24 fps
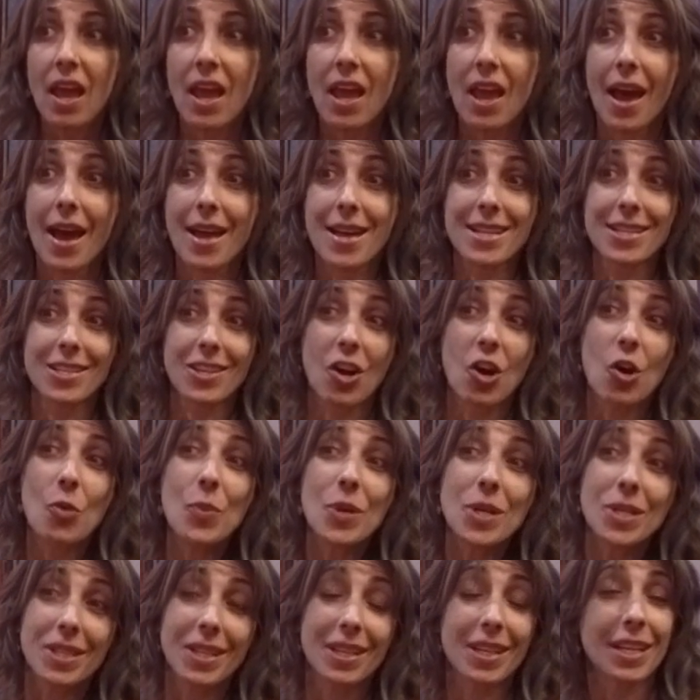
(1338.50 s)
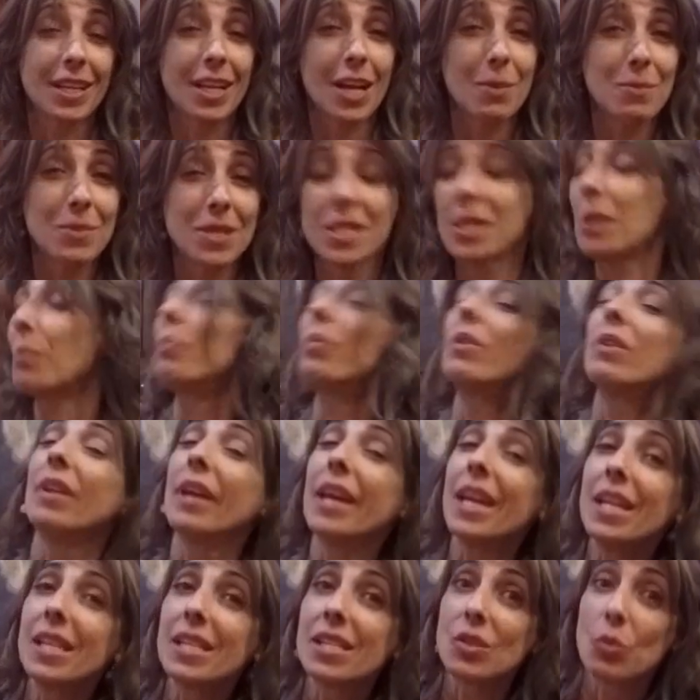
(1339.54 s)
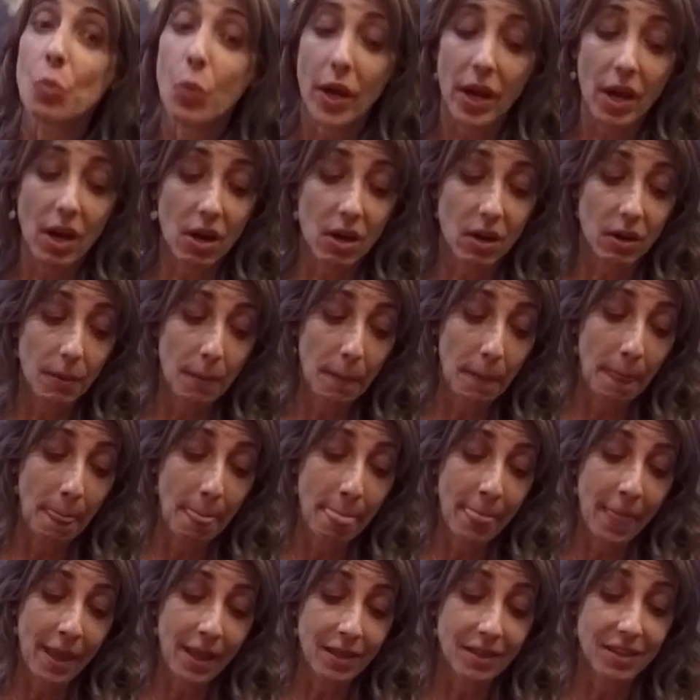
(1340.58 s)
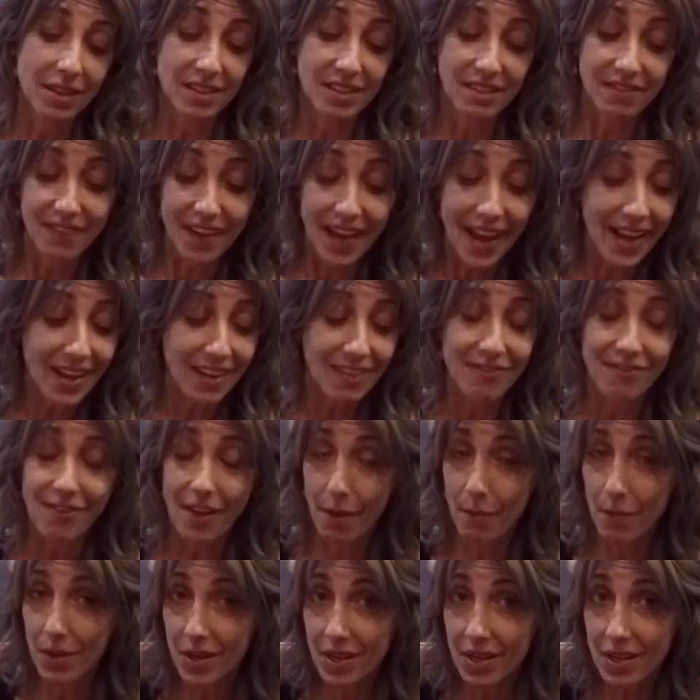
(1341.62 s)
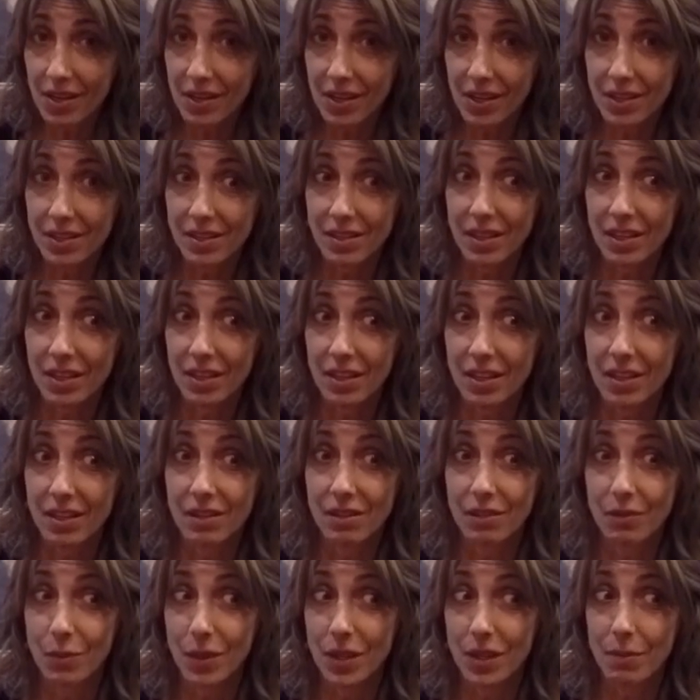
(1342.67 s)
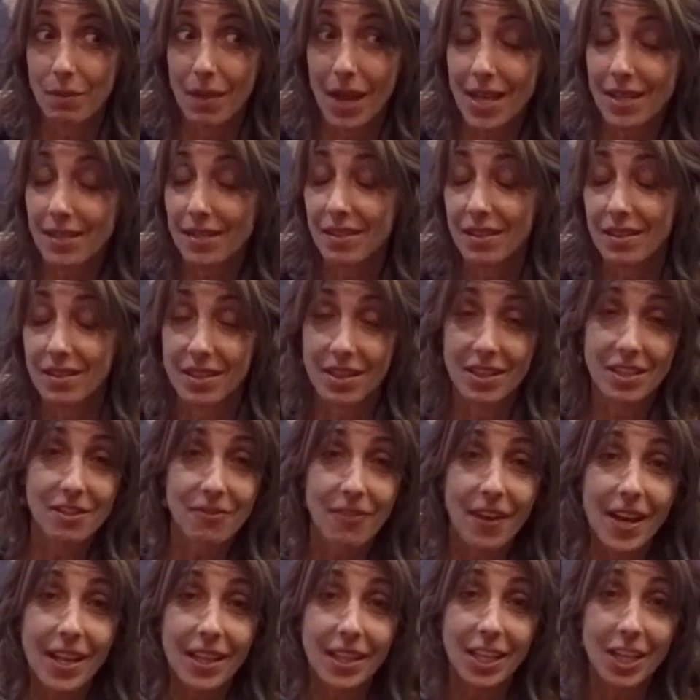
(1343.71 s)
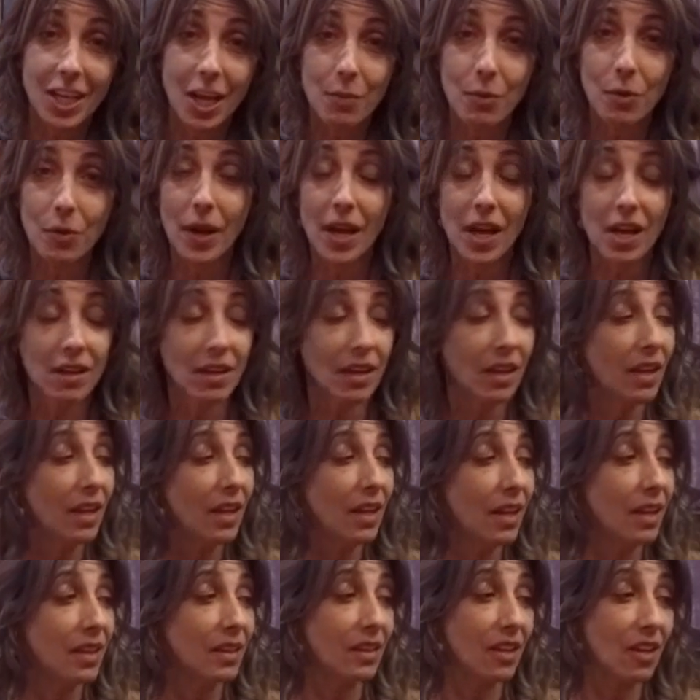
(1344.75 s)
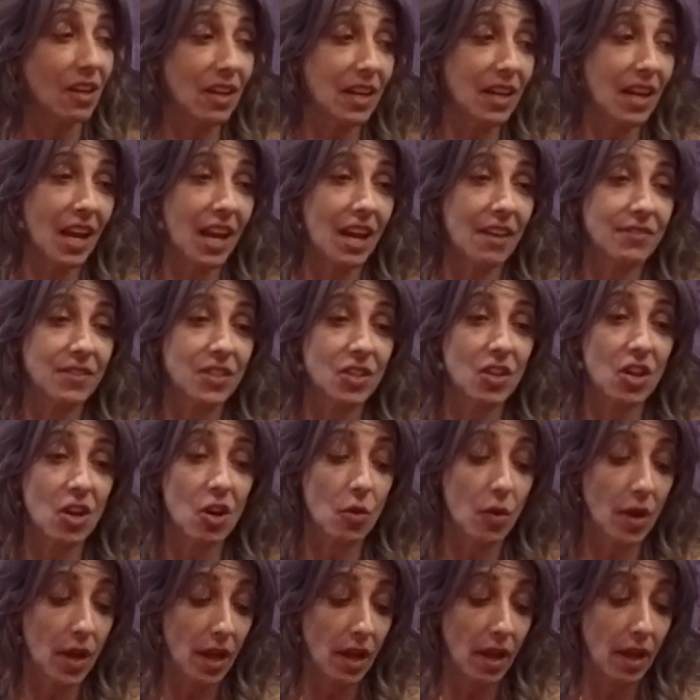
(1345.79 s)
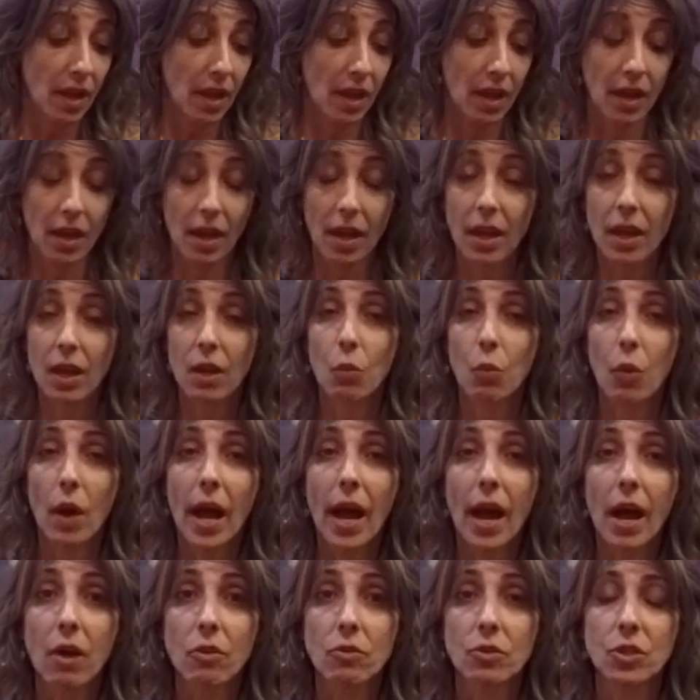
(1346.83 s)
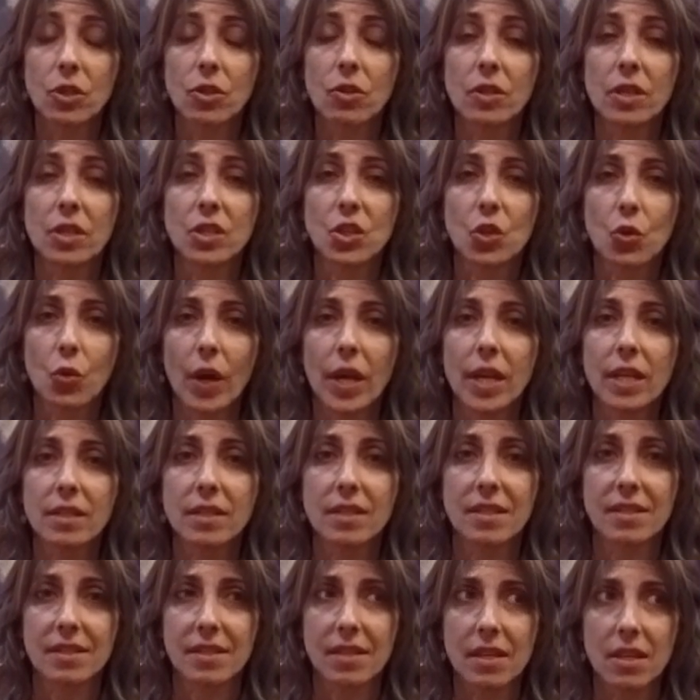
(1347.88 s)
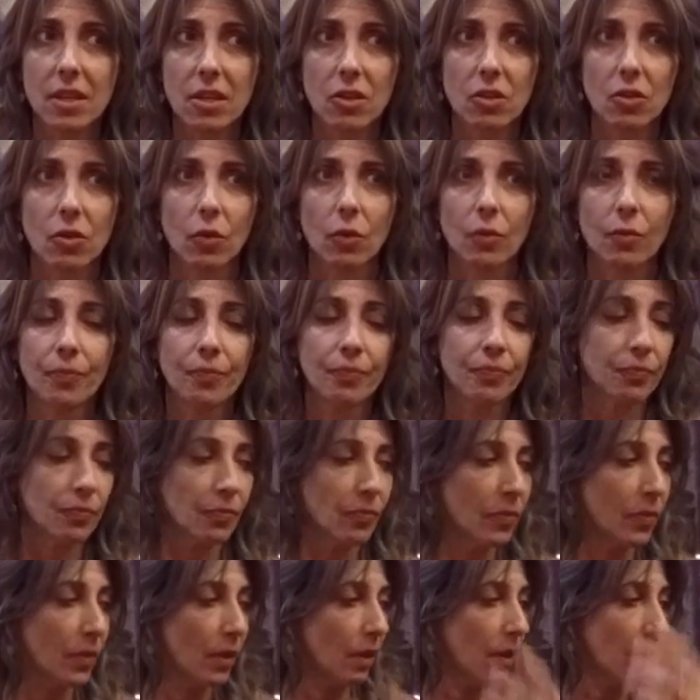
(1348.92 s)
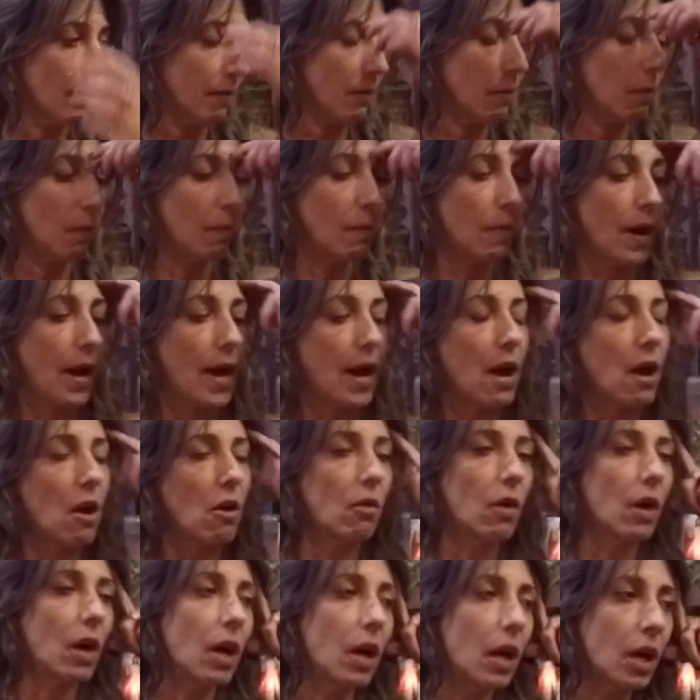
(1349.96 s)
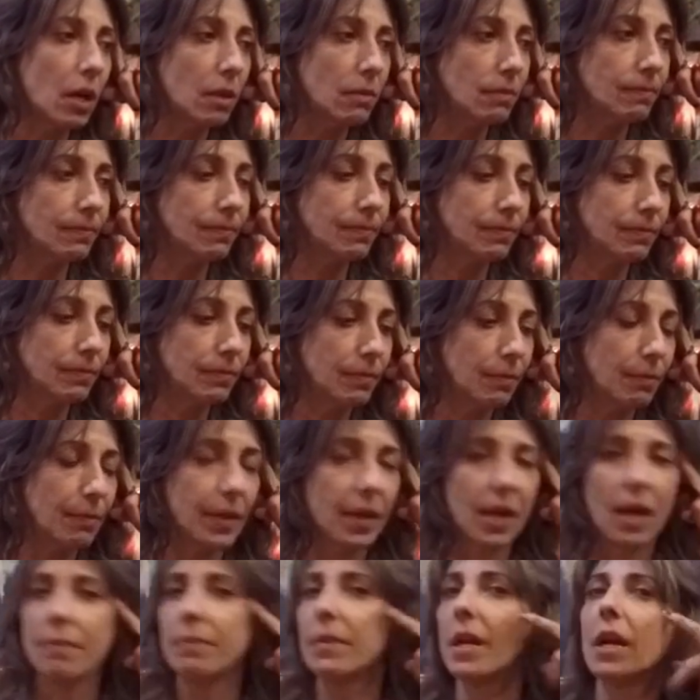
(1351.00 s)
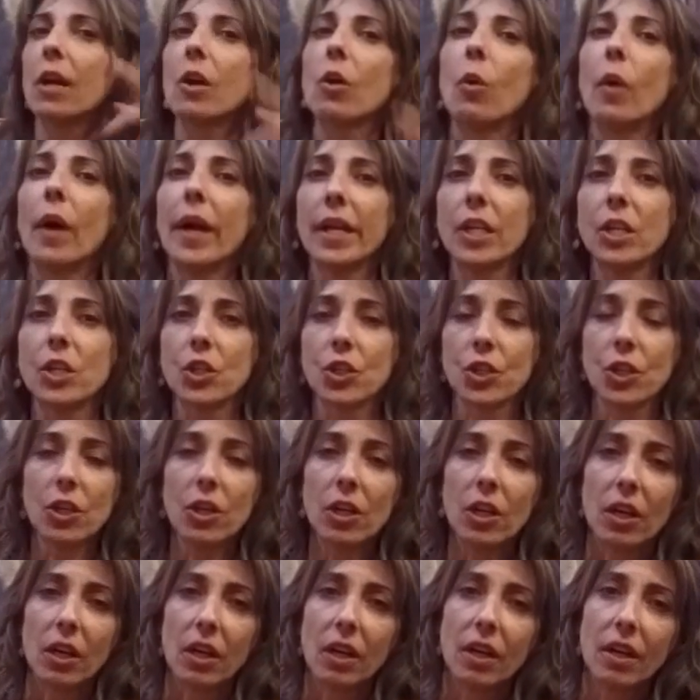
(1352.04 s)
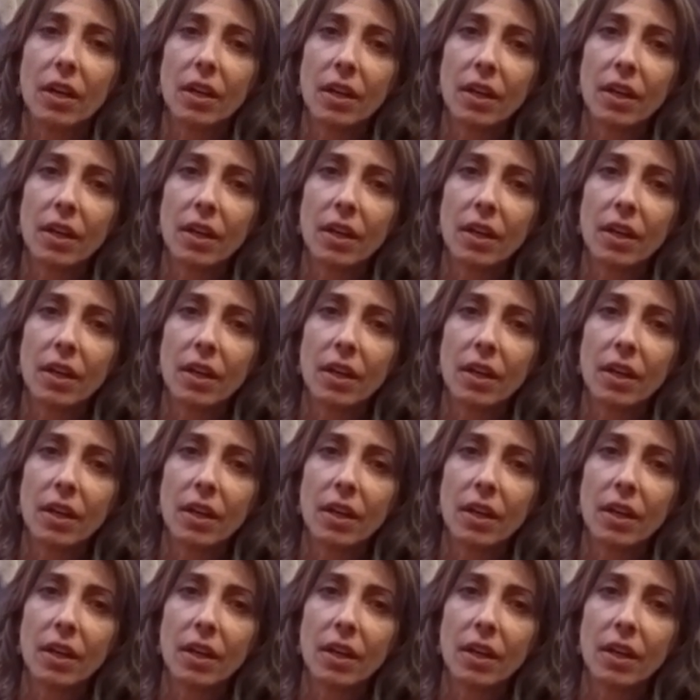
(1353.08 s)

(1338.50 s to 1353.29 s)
And it's almost going to come to the place where the Divine Feminine is going to, when the masculine does finally come around, they're going to have to go, hey, wow, dude, it's great to see you. Wow. But I'm not quite sure